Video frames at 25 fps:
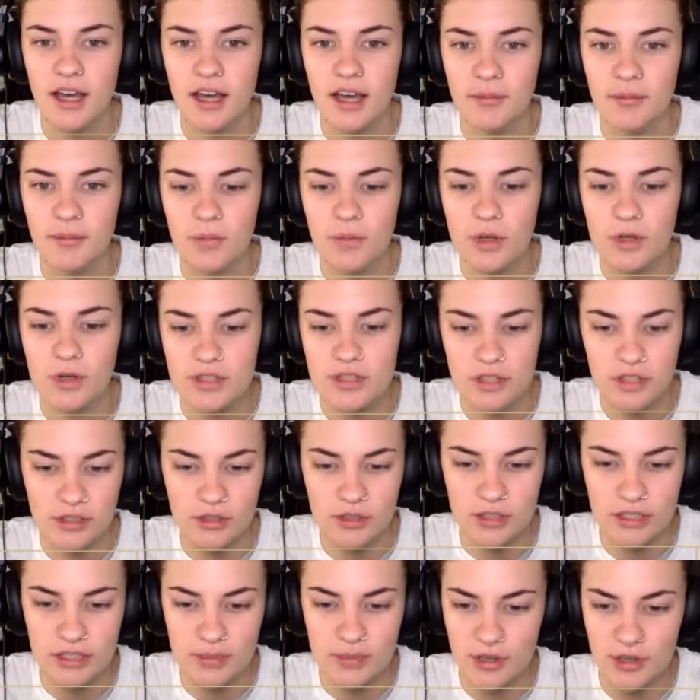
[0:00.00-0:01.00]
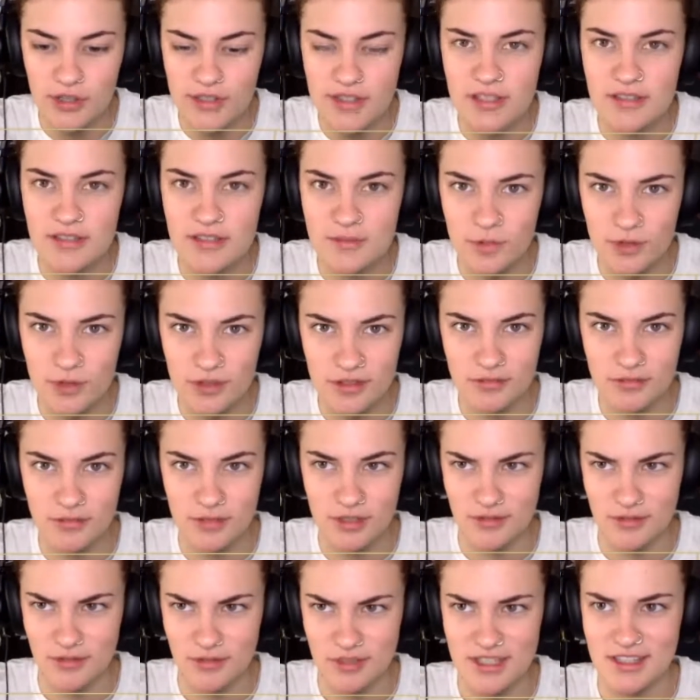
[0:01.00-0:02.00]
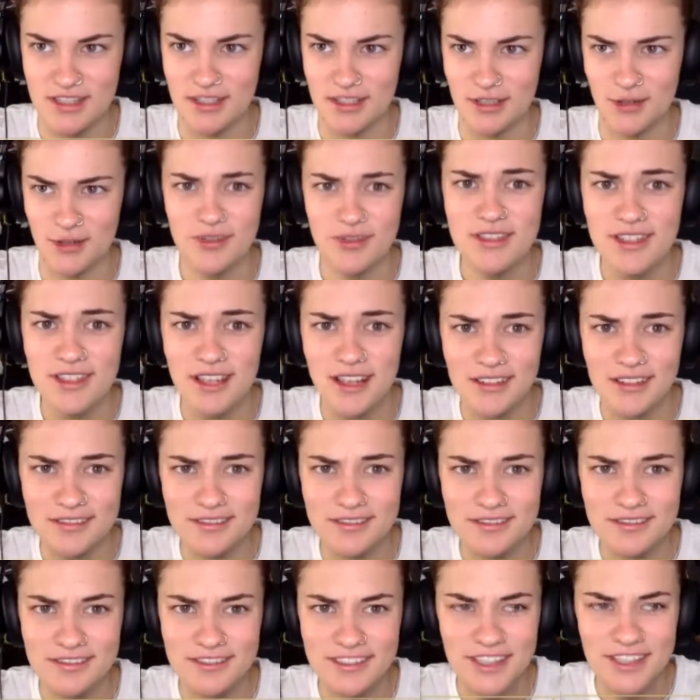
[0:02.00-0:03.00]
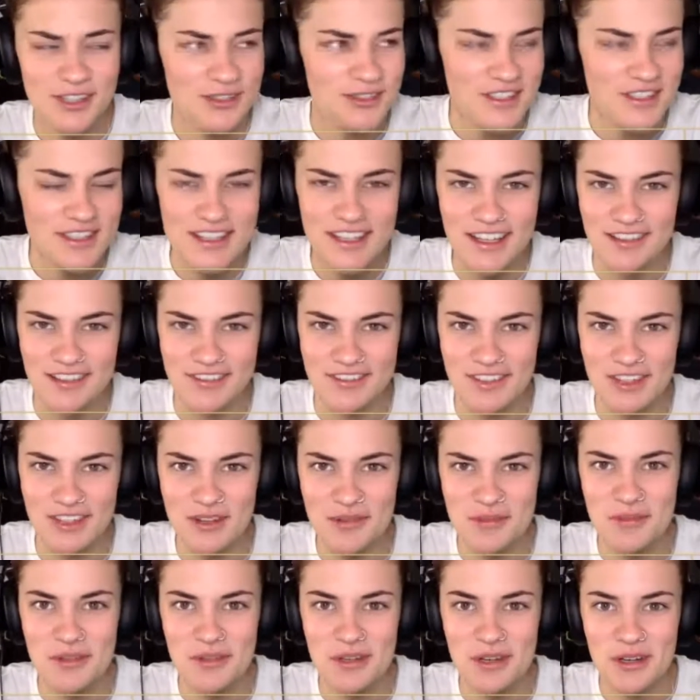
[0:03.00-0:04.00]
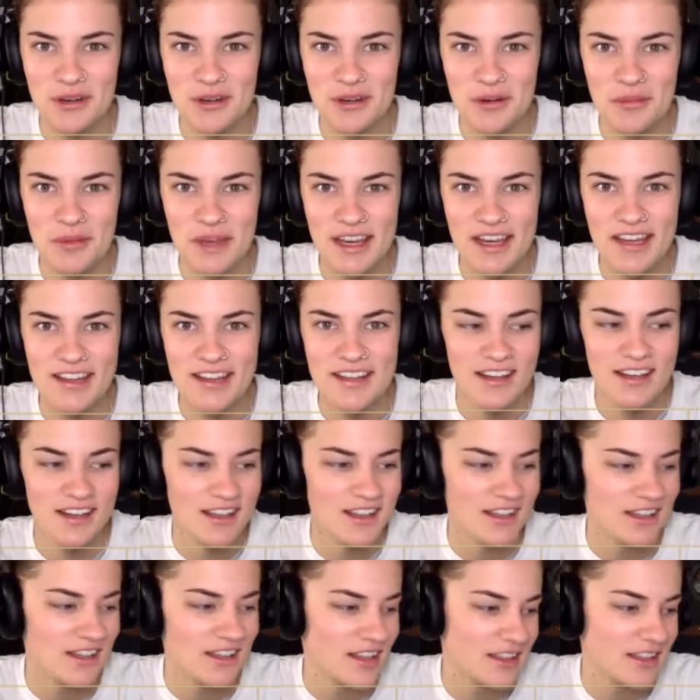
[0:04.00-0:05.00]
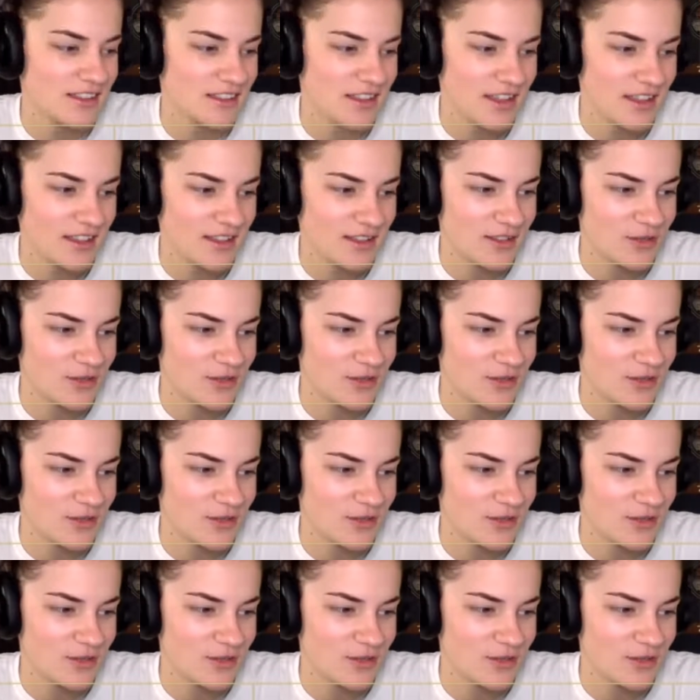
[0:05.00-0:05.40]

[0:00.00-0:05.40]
we also got to look at the positives and what's the good stuff. The good stuff, you know what I mean? And I think